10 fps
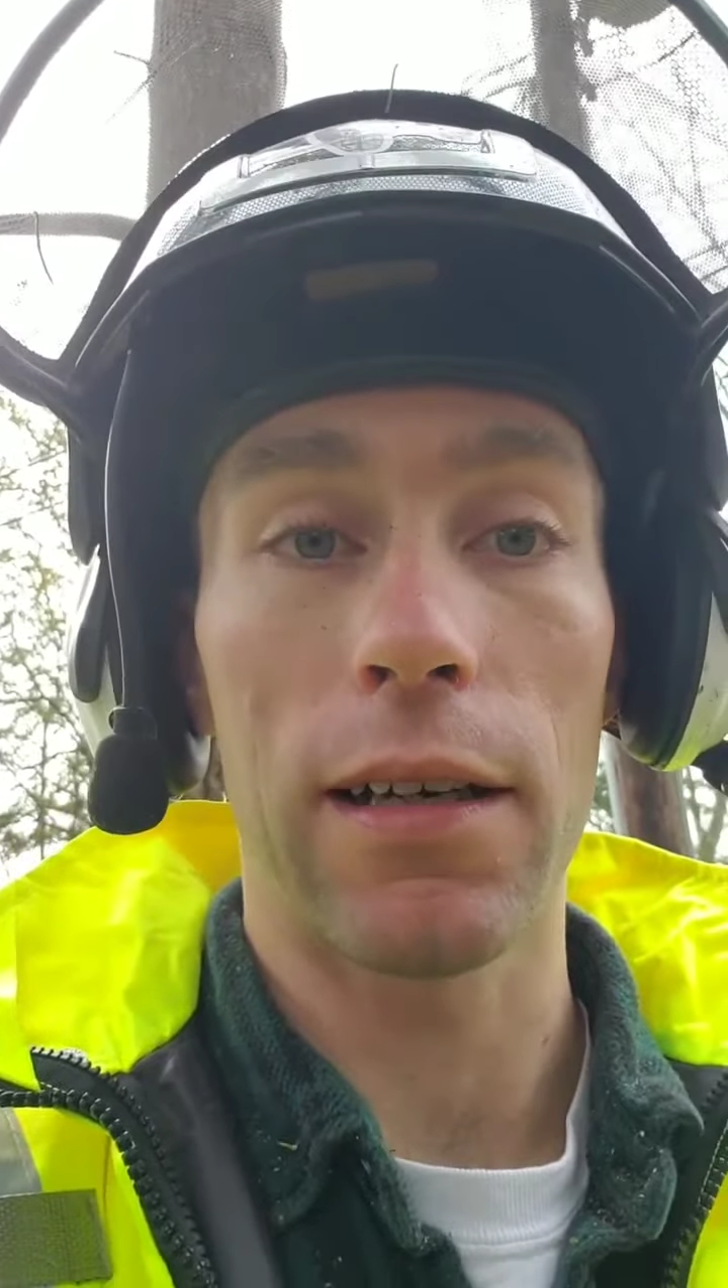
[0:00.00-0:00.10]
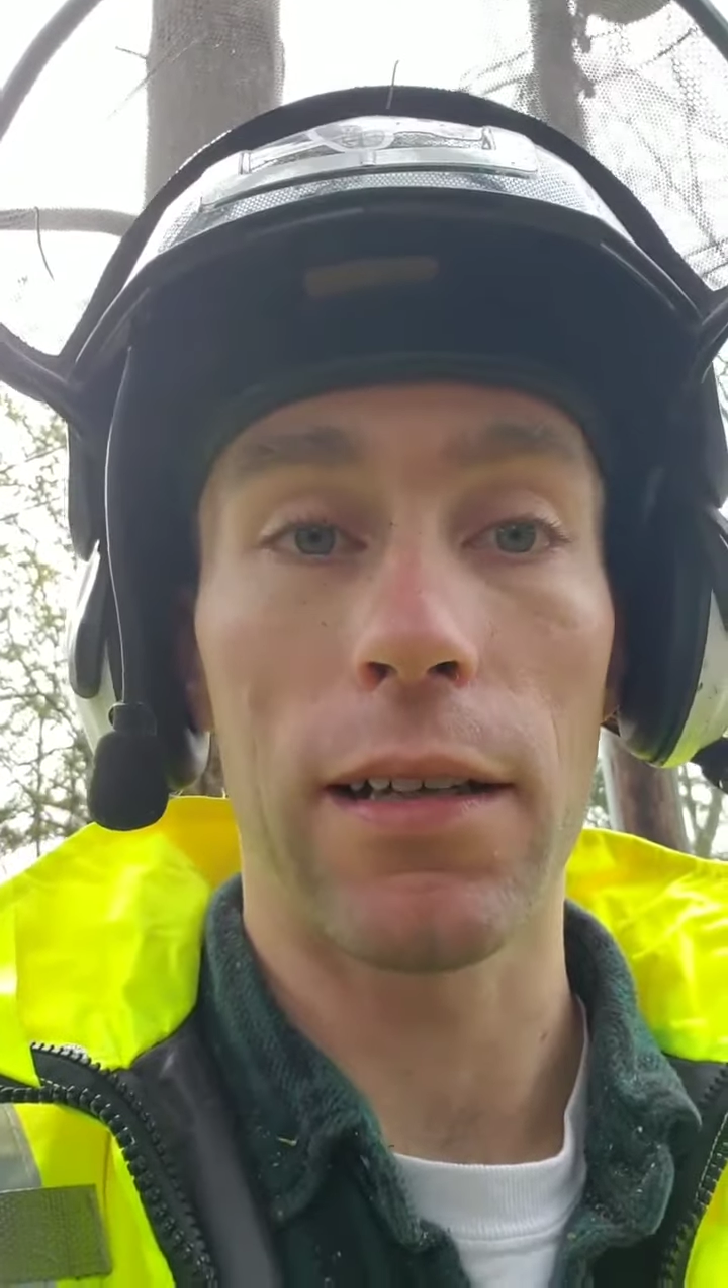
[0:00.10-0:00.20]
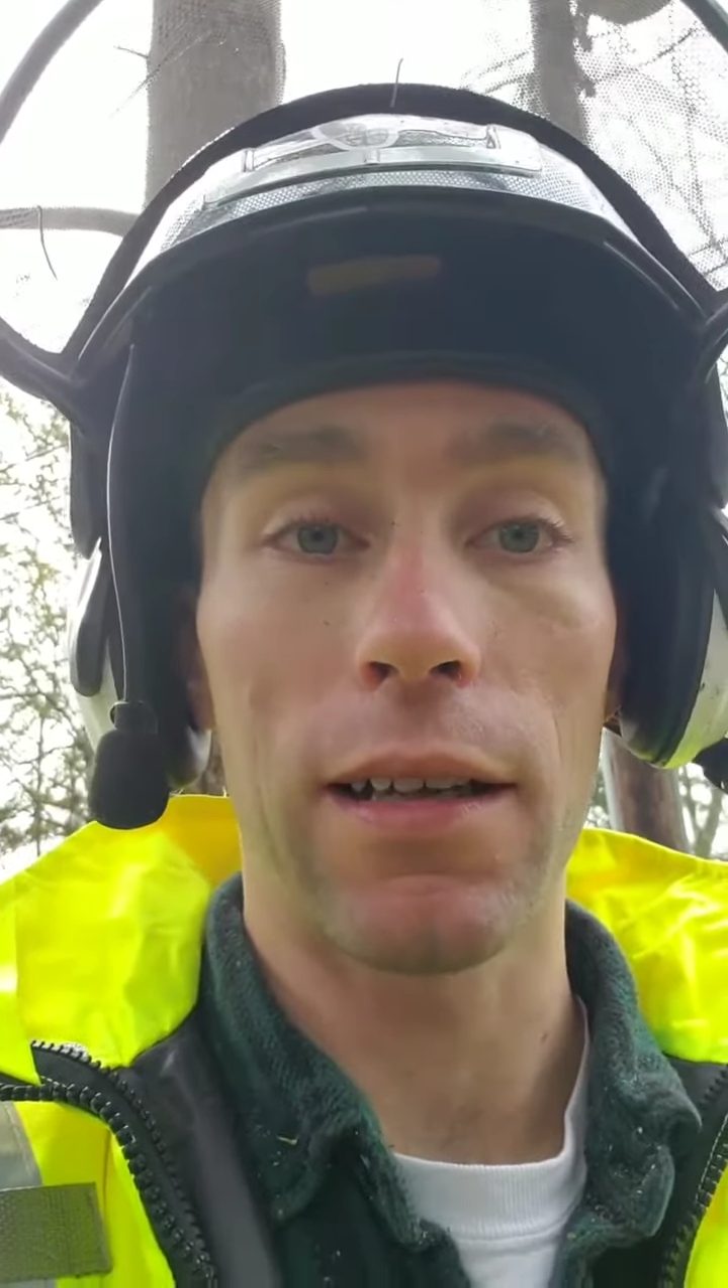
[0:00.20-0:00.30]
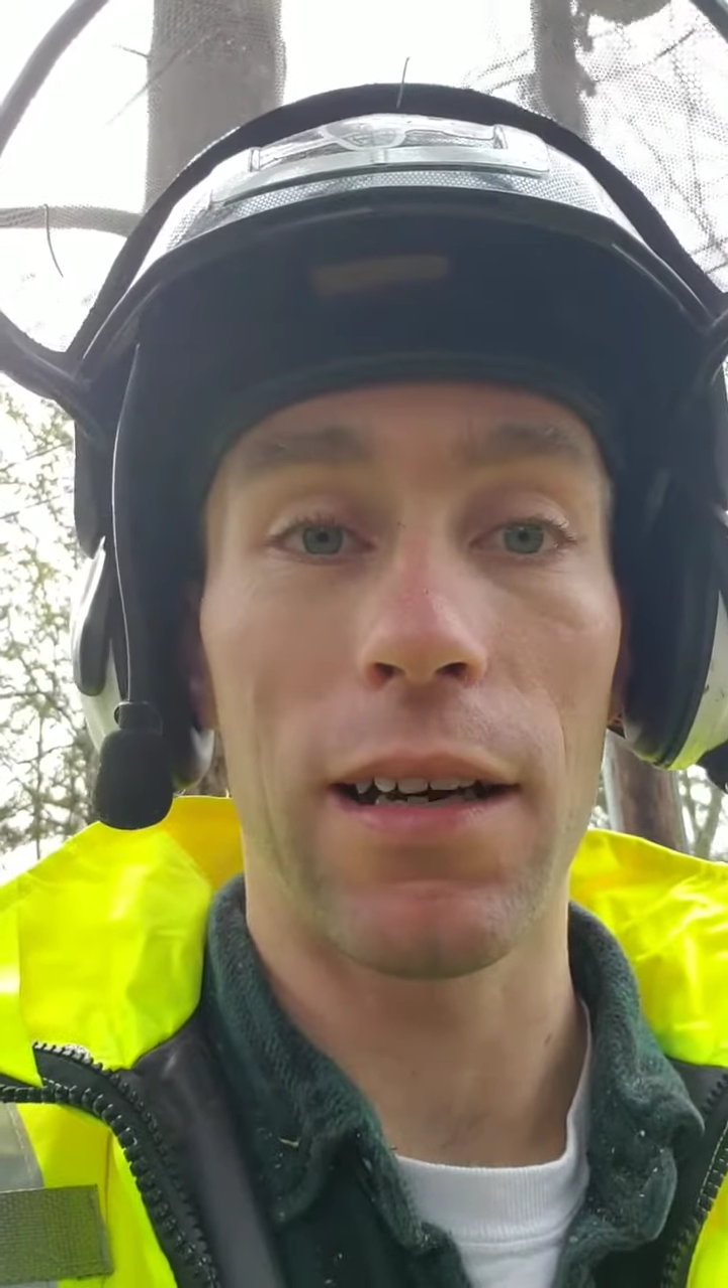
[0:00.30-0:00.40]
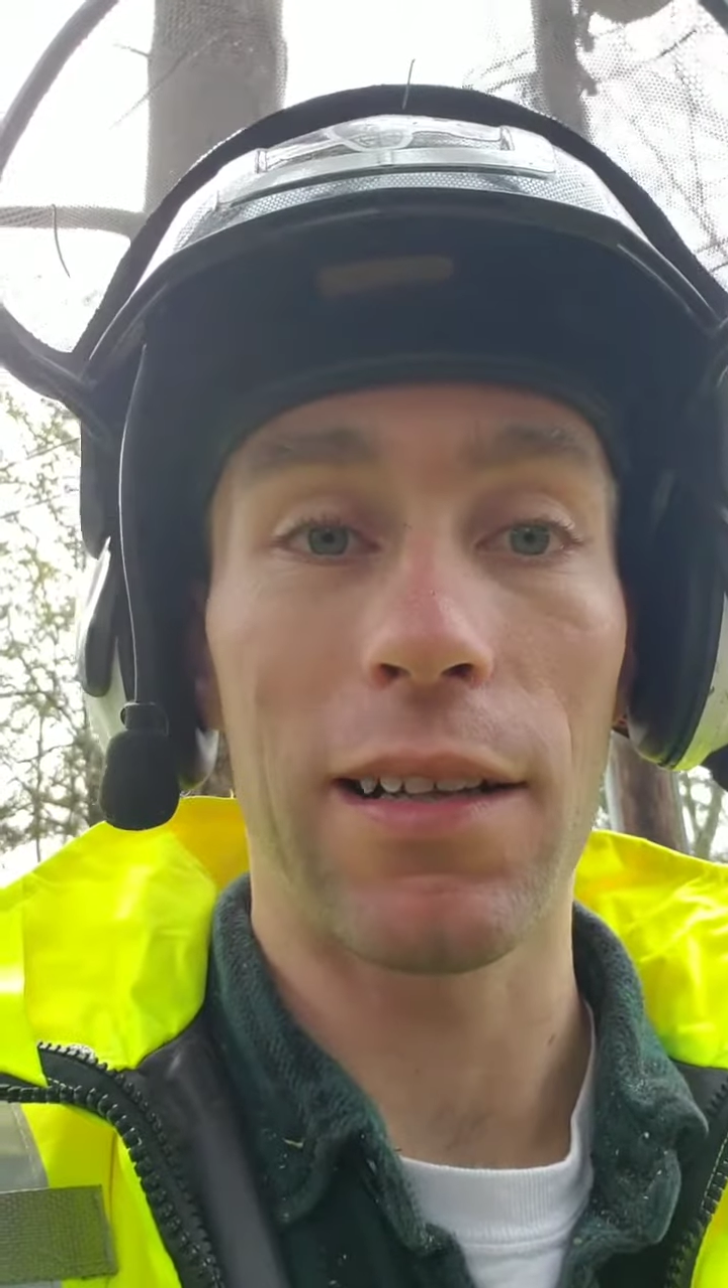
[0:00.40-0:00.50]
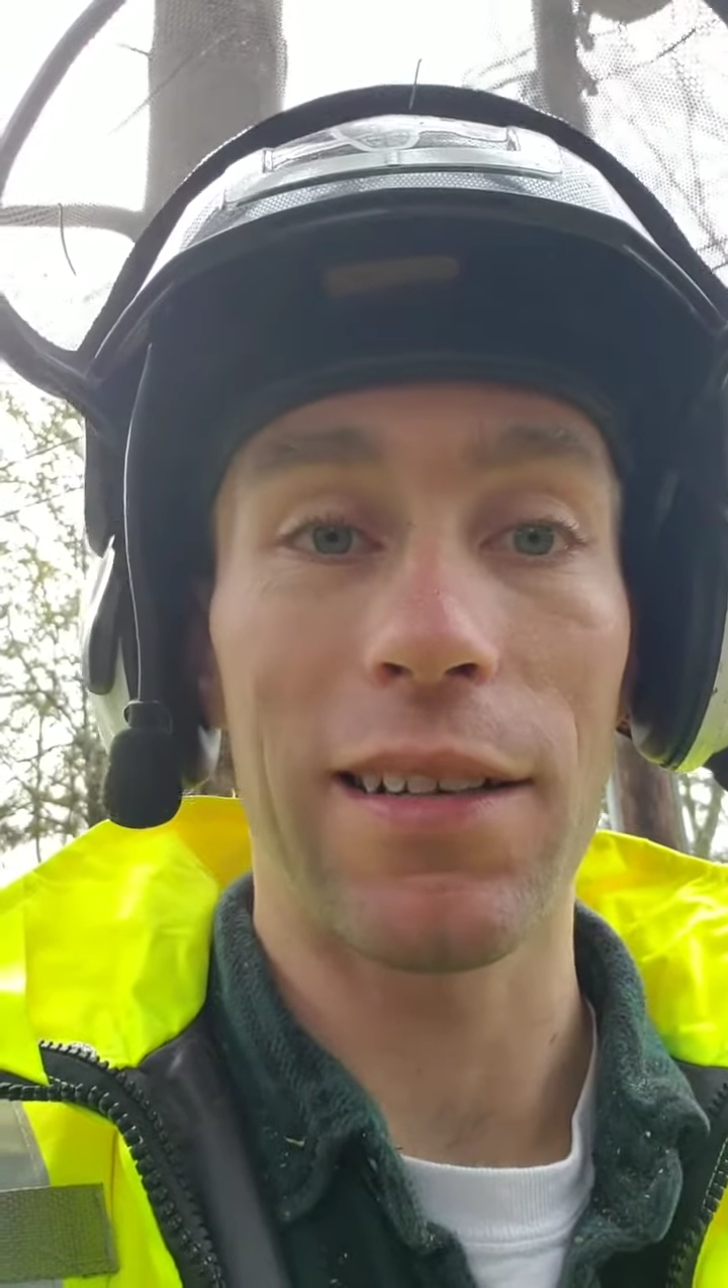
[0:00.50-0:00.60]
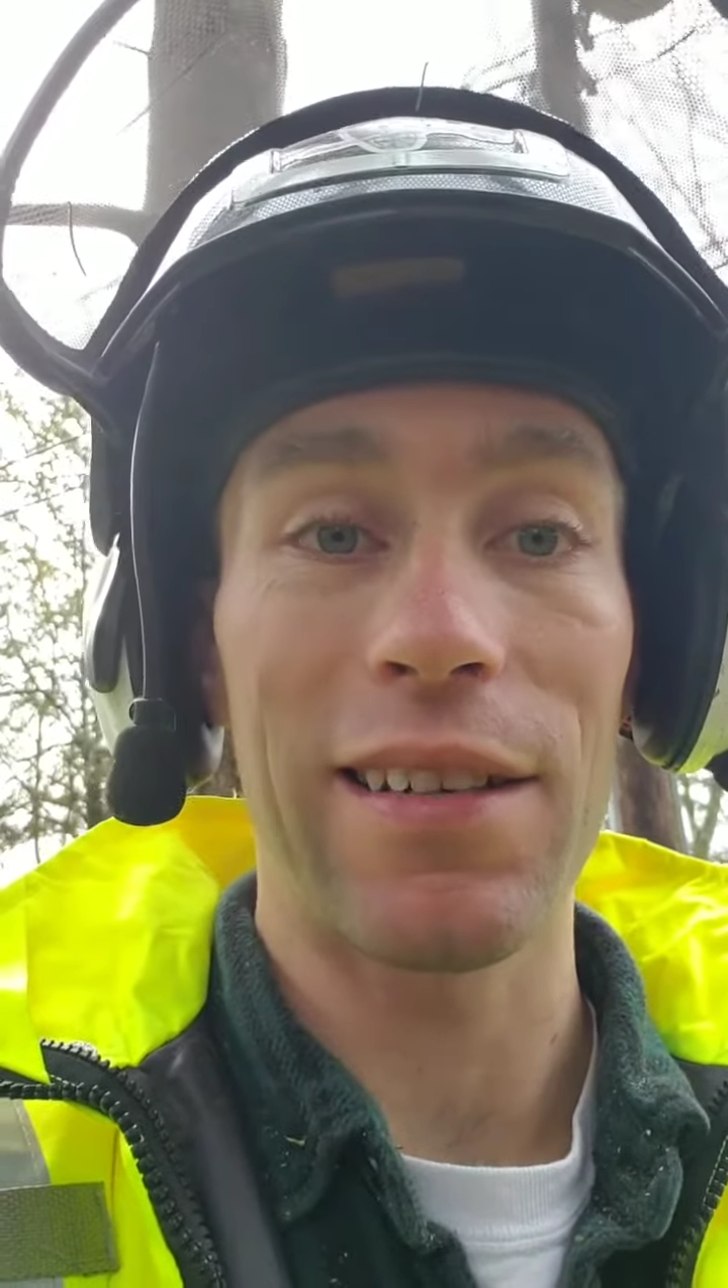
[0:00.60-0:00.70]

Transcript: in the holiday